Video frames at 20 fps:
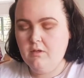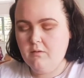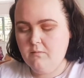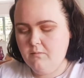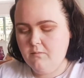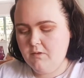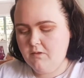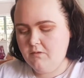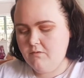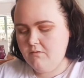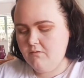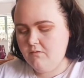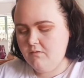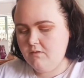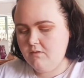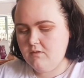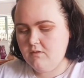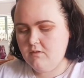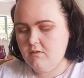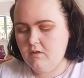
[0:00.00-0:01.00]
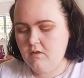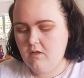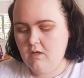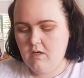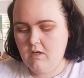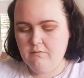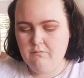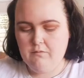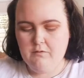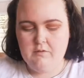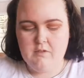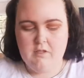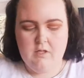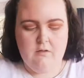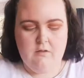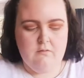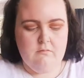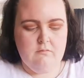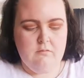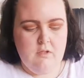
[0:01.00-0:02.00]
because I wrote
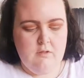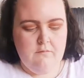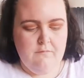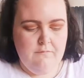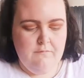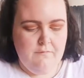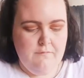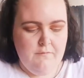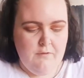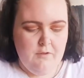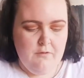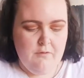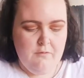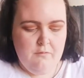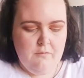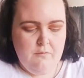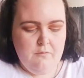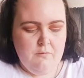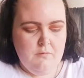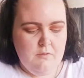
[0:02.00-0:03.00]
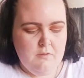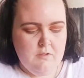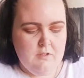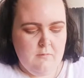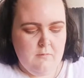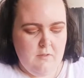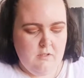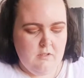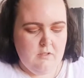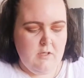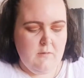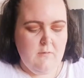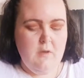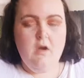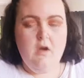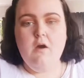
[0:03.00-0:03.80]
down a few some other time.